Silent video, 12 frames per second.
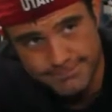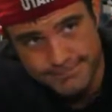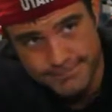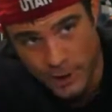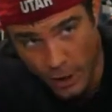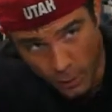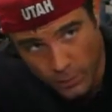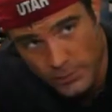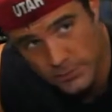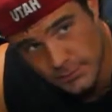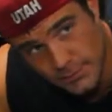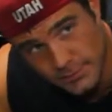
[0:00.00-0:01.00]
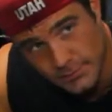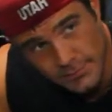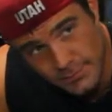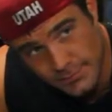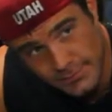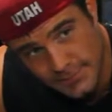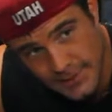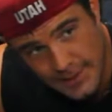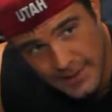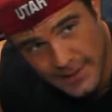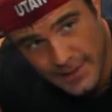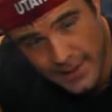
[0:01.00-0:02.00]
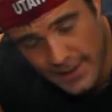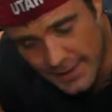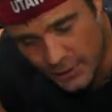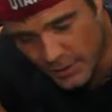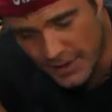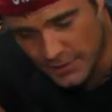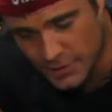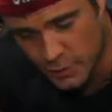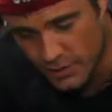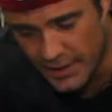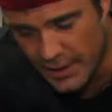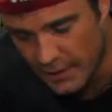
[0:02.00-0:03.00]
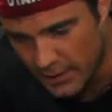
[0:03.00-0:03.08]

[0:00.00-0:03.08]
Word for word: No, I don't know how else to word that.